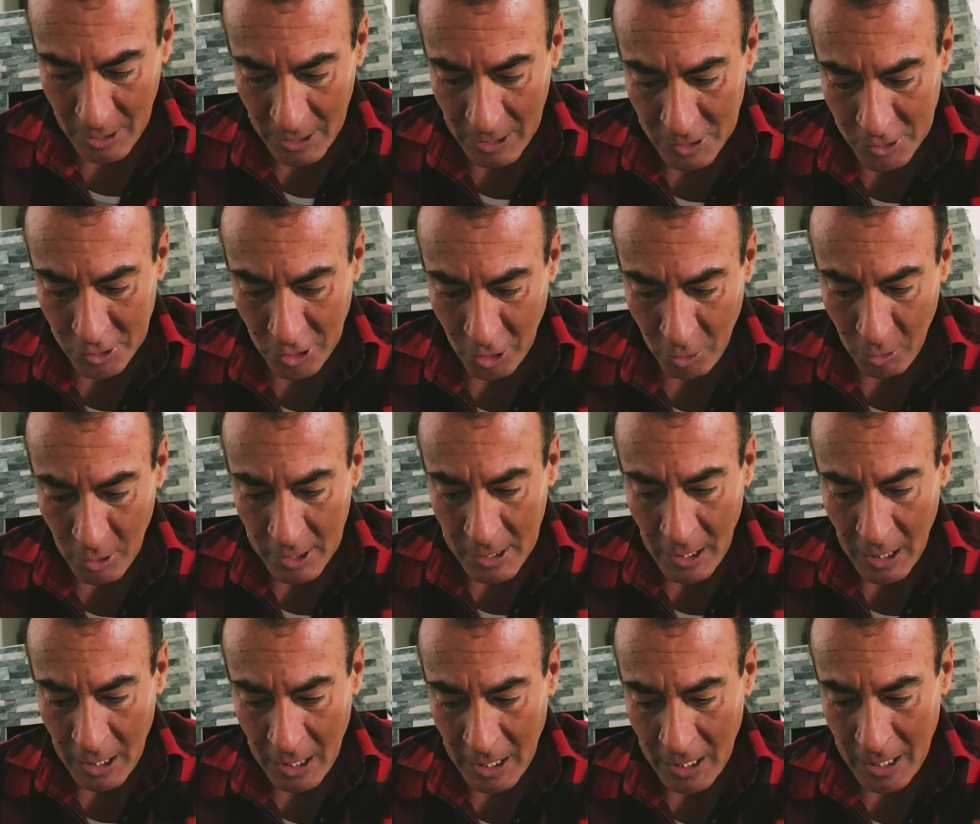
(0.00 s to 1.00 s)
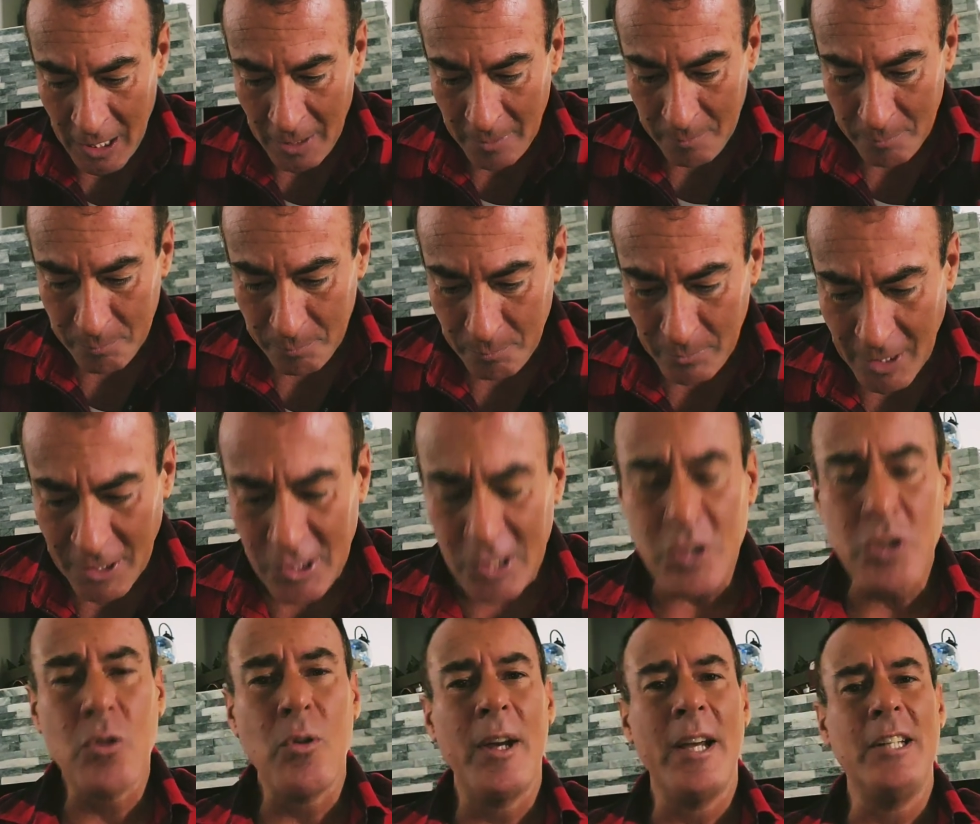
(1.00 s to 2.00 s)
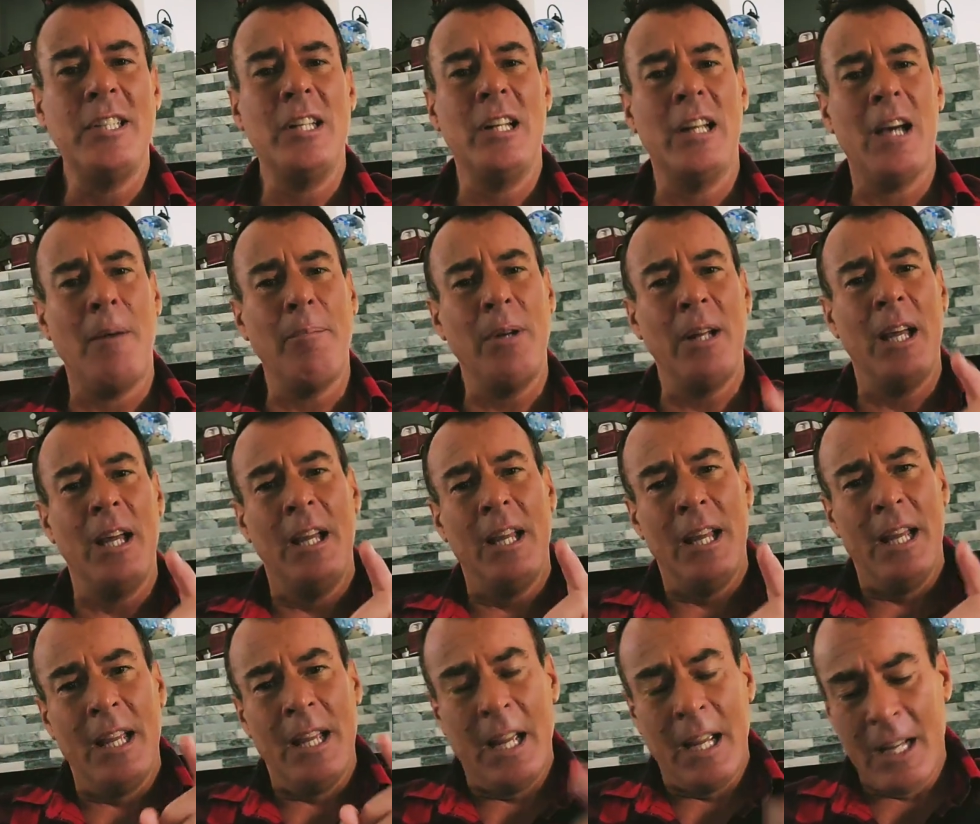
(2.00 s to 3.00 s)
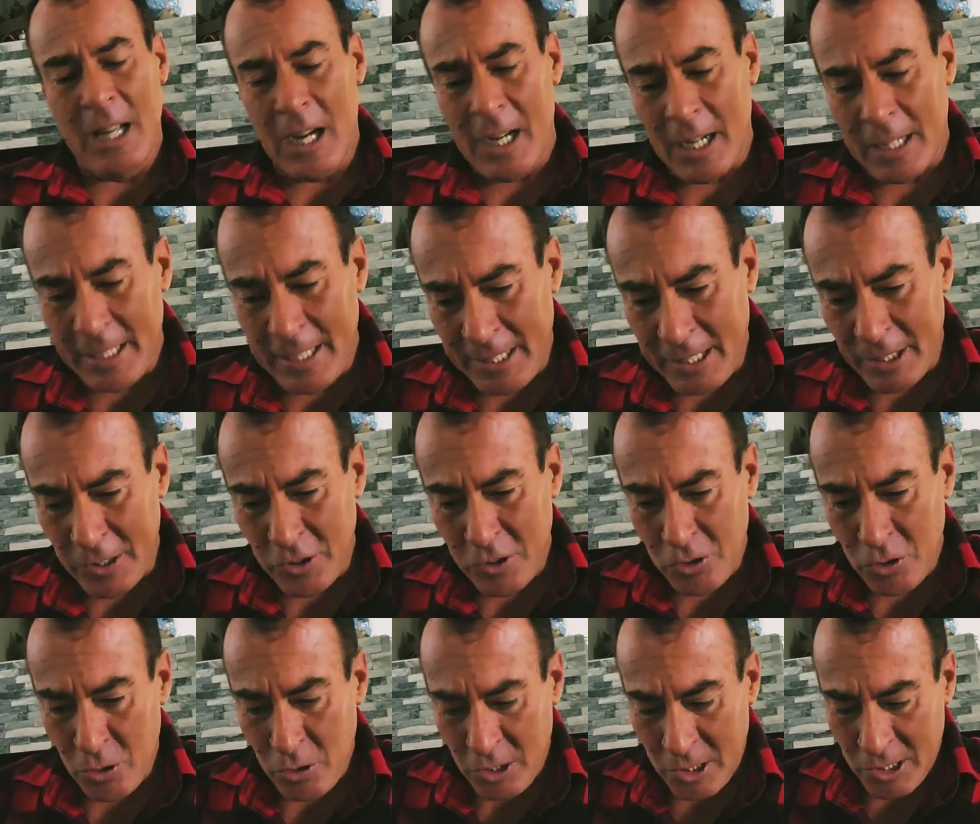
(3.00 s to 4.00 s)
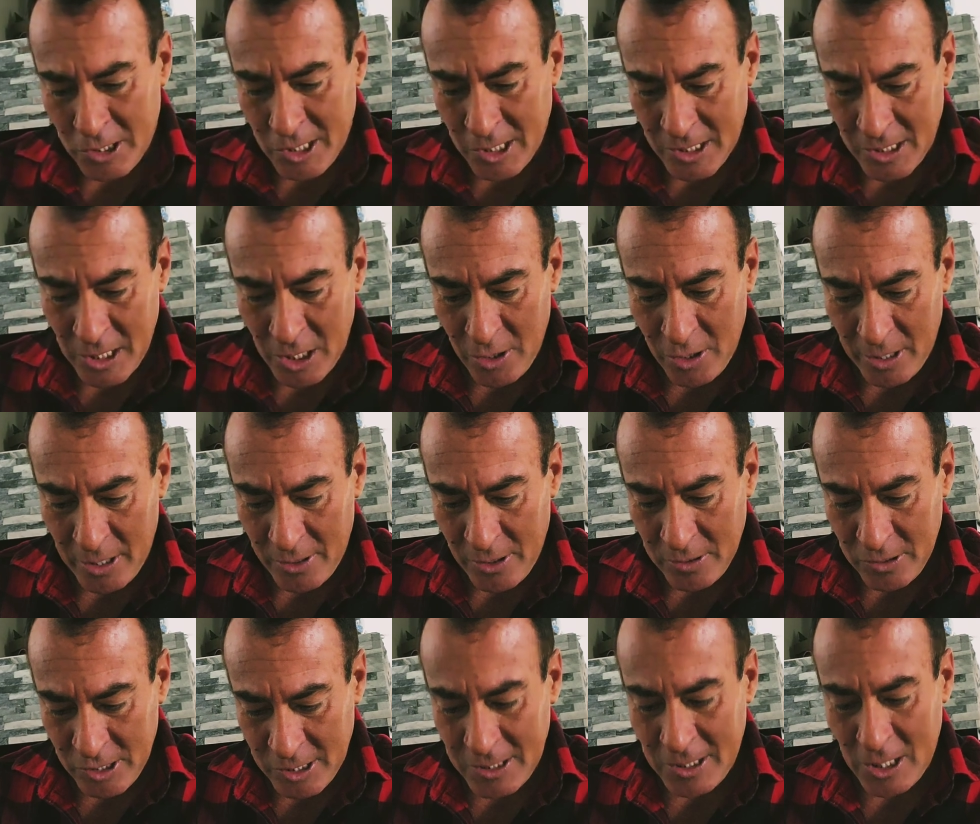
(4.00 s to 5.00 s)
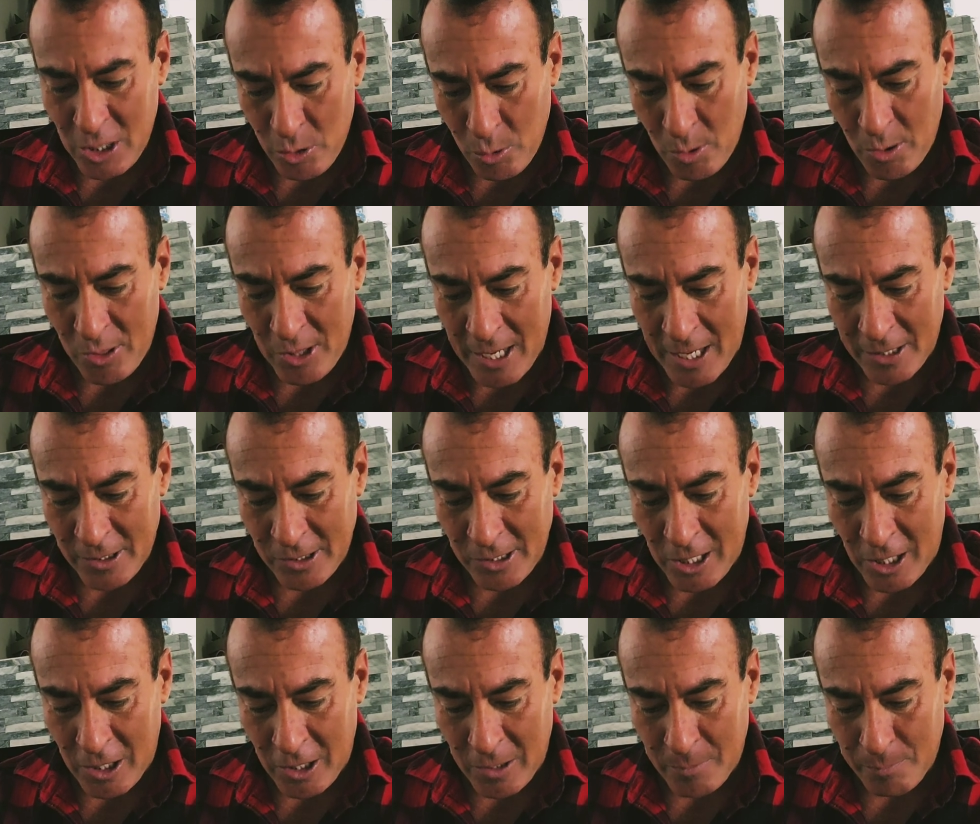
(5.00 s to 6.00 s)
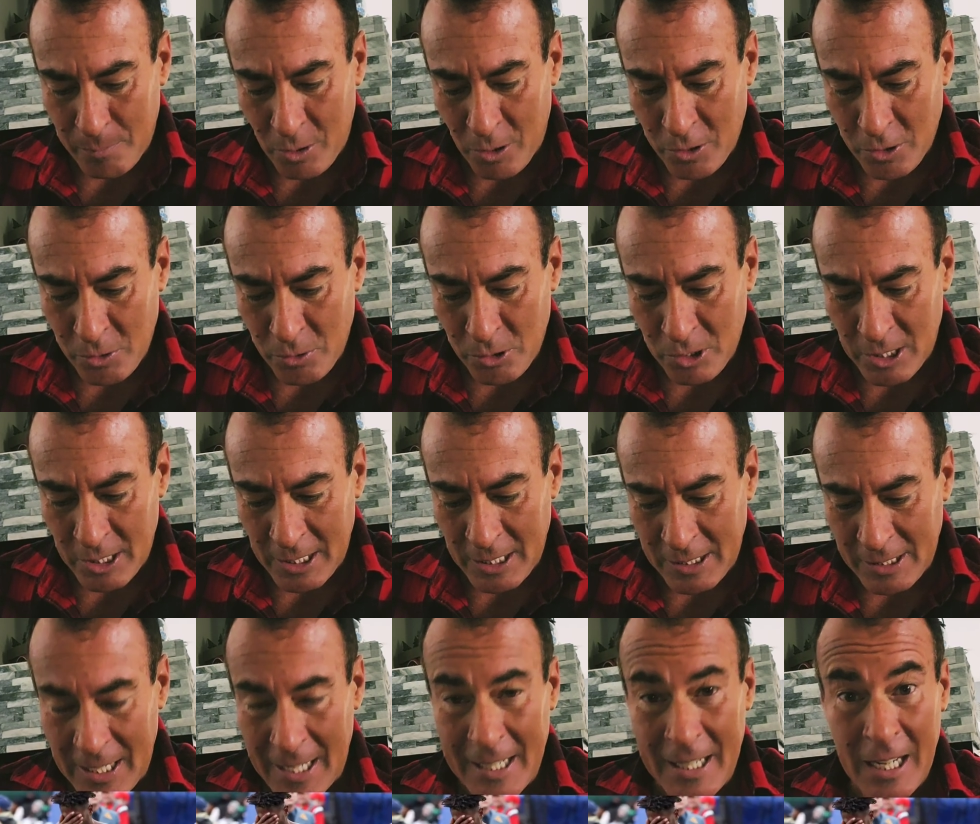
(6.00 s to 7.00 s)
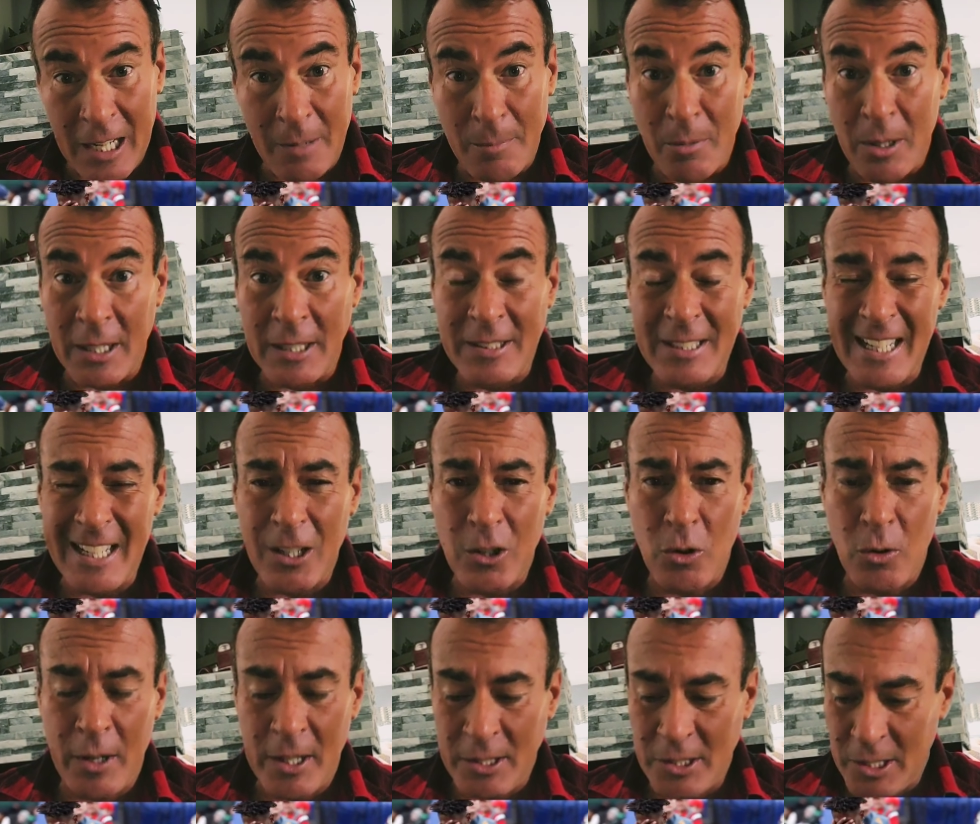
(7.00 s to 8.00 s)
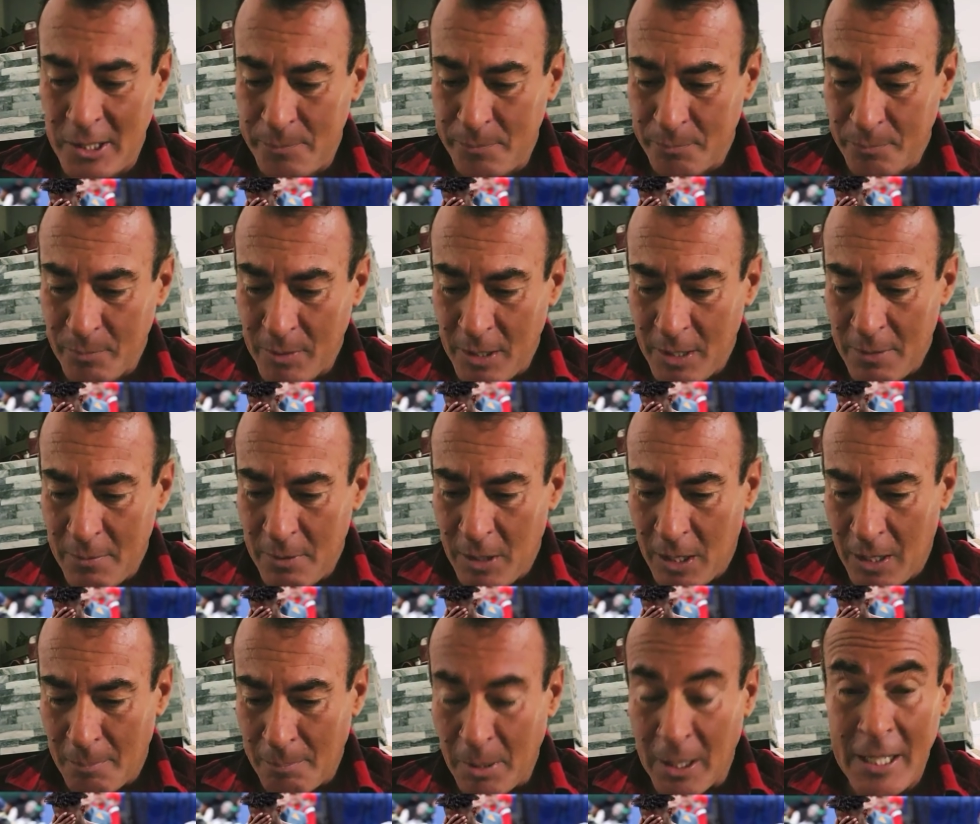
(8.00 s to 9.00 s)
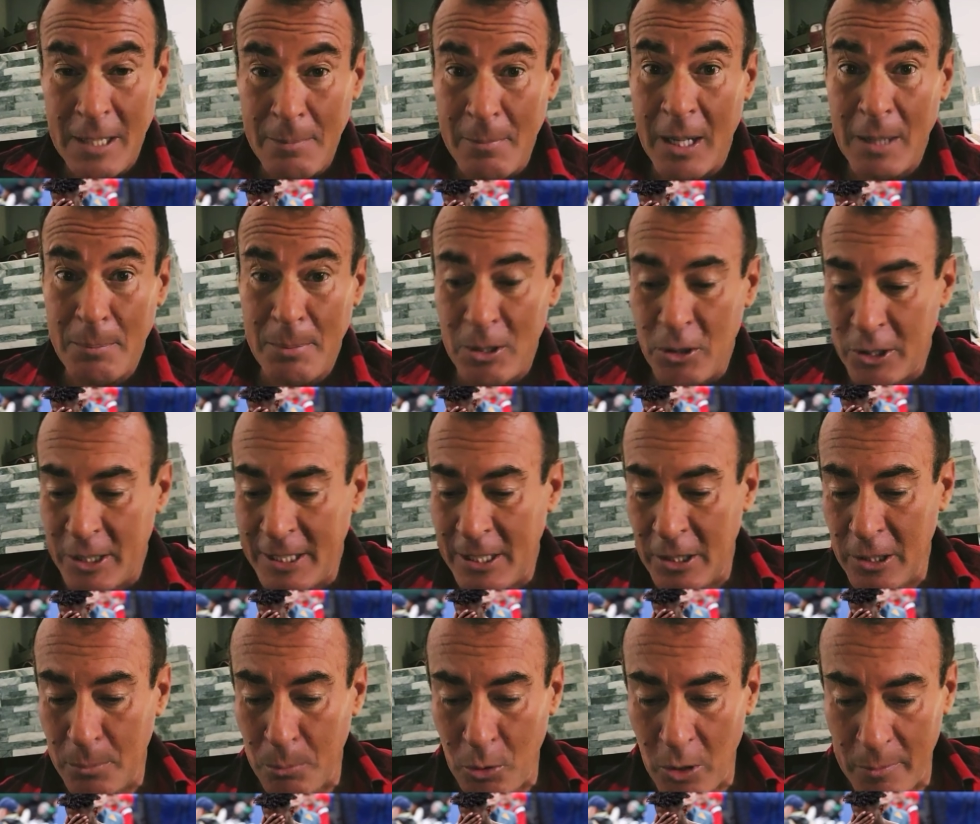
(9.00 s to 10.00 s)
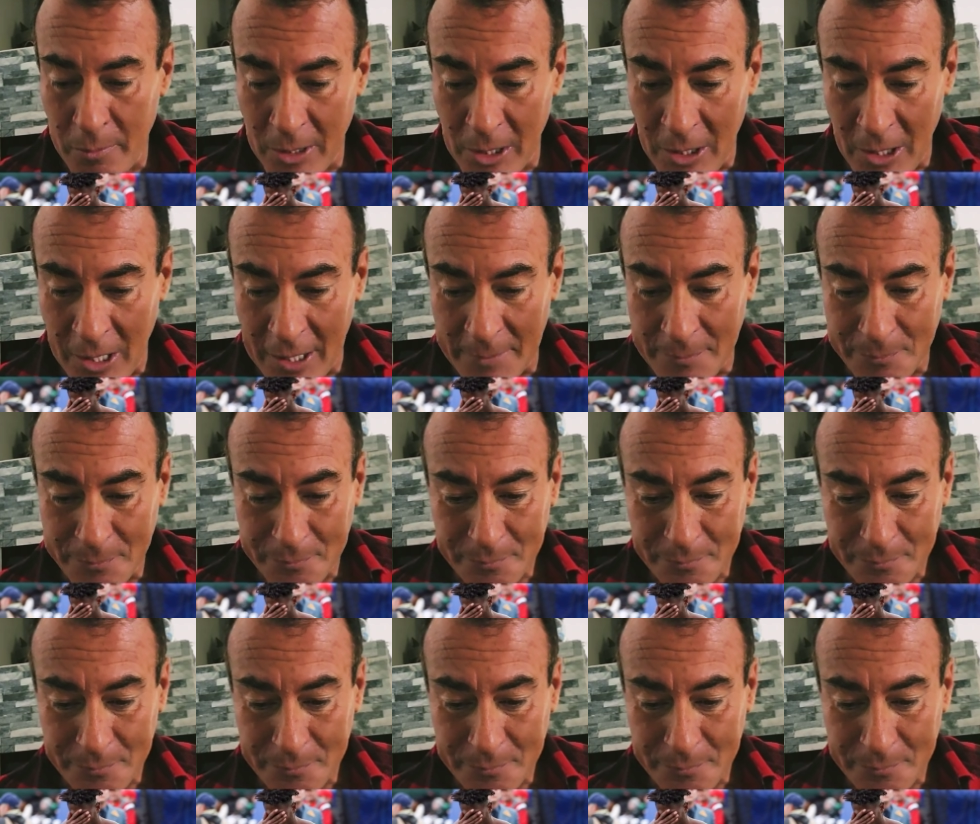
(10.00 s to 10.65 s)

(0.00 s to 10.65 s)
So it's just crazy. Now I'm going to get into the $63,000 person who's going to get that kind of money. Isn't that crazy? But he might be on the unemployment line.